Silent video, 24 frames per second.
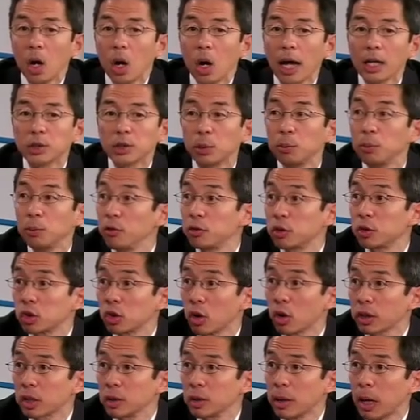As we move to
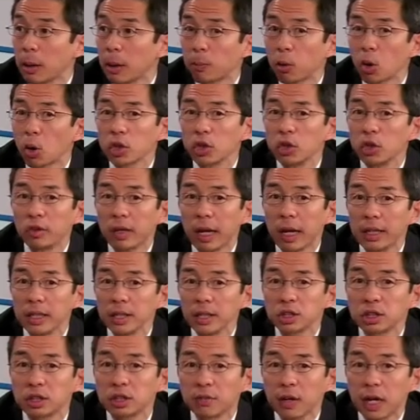talking about
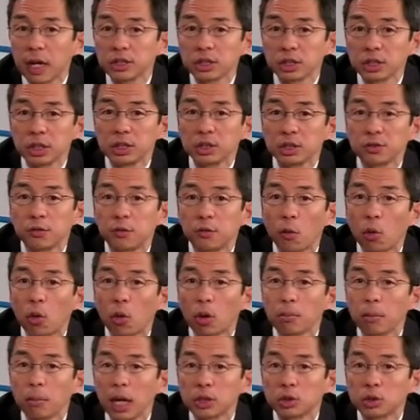percutaneous devices
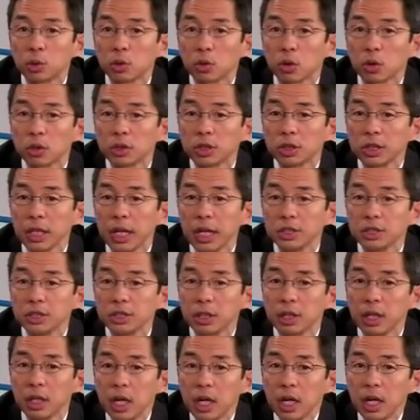for mitral
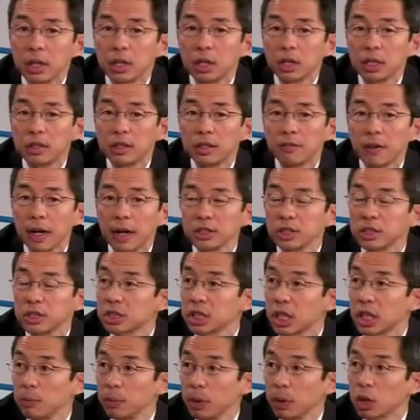regurgitation, the devices
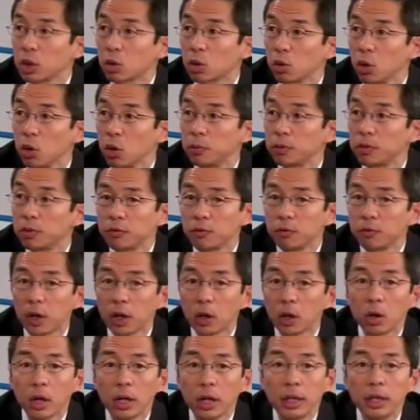can be grouped
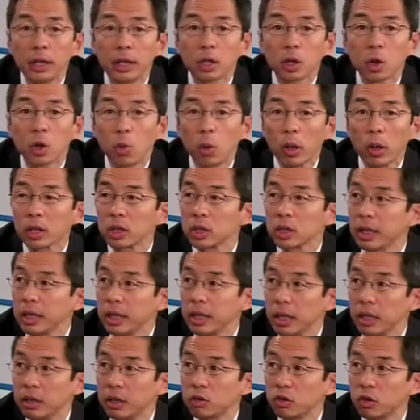very
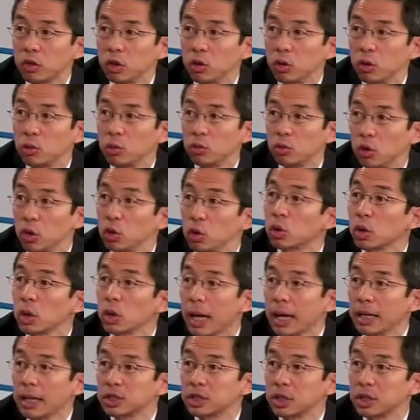quickly into two
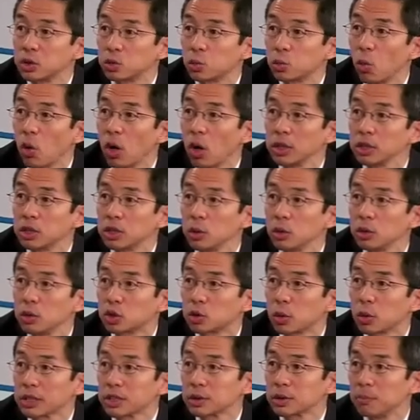classes. One, to
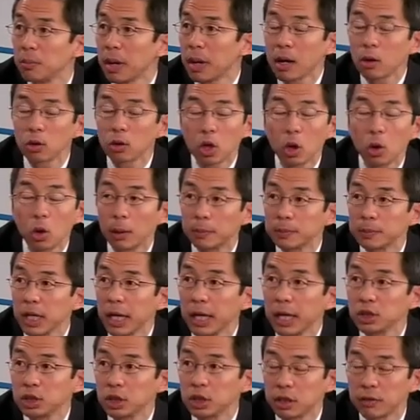address
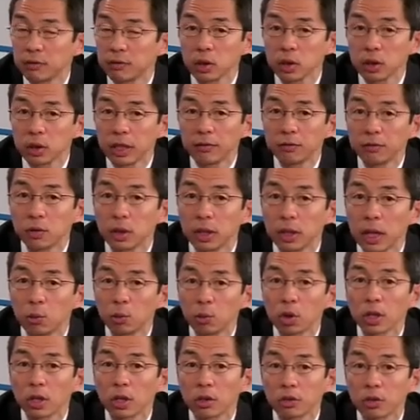malcoaptation of the leaflet, and
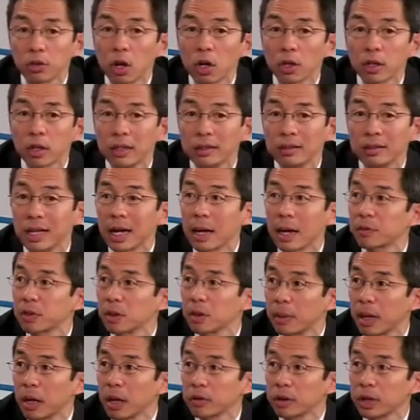we're going to talk in depth
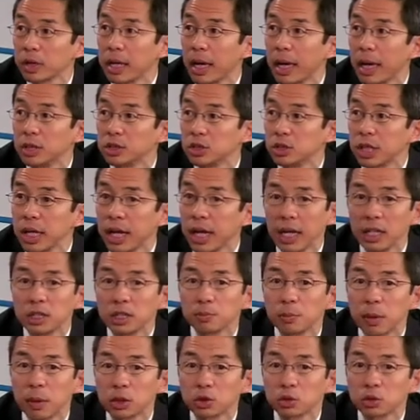about the
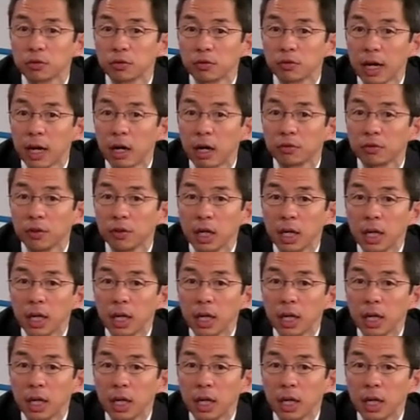edge-to-edge mitral valve